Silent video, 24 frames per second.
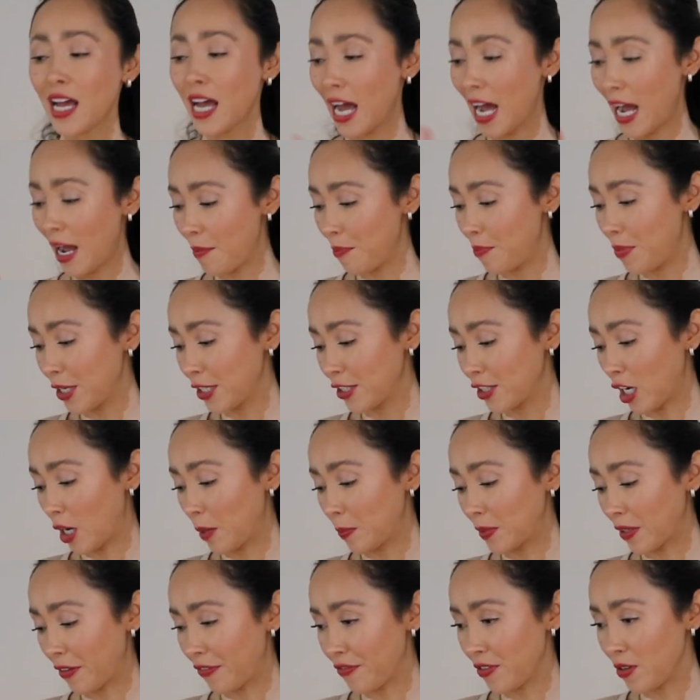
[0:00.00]
and picked
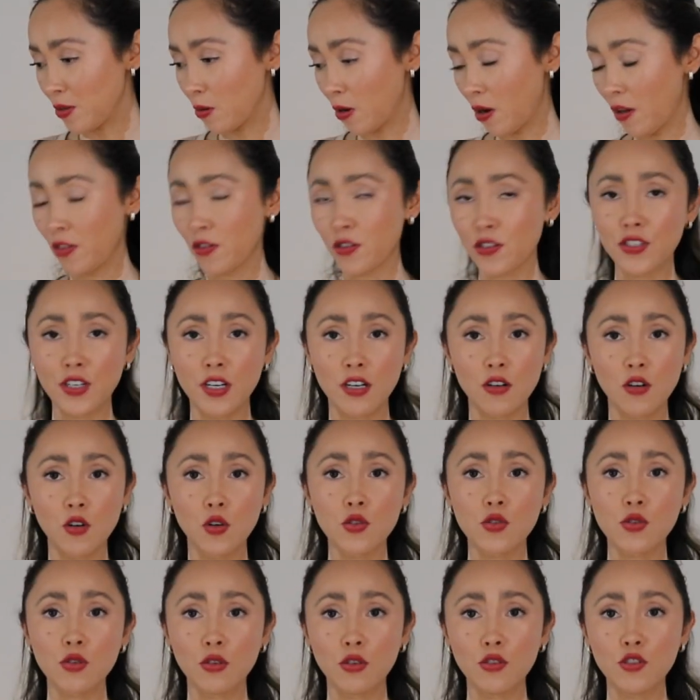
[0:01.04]
up a few others that are
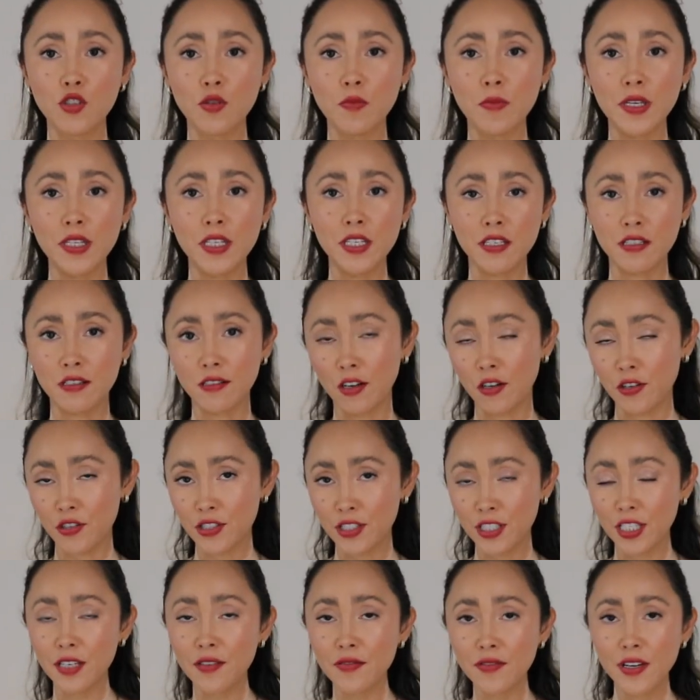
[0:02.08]
also going to be this long
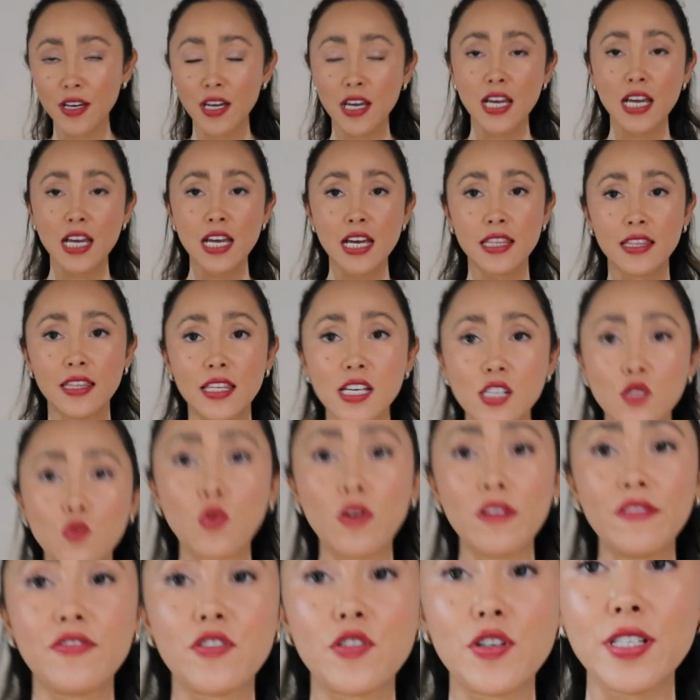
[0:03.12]
sleeve. This
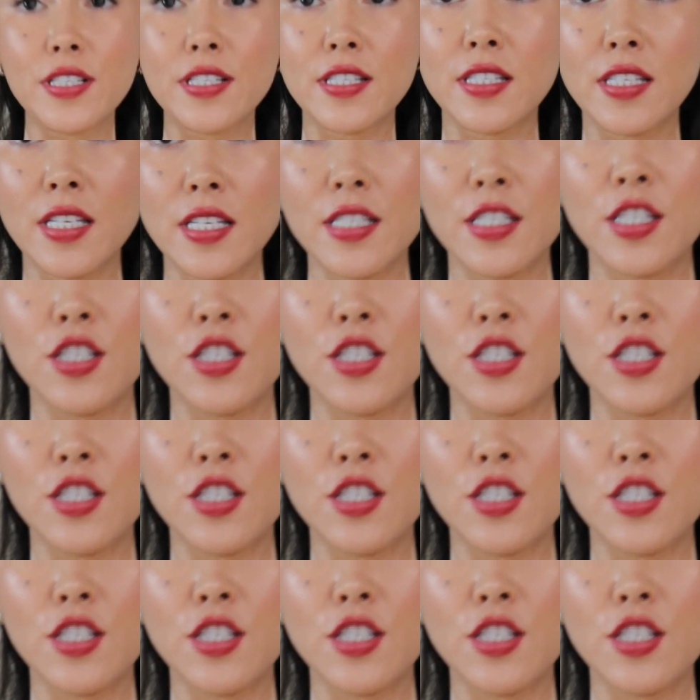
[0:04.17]
one, for instance,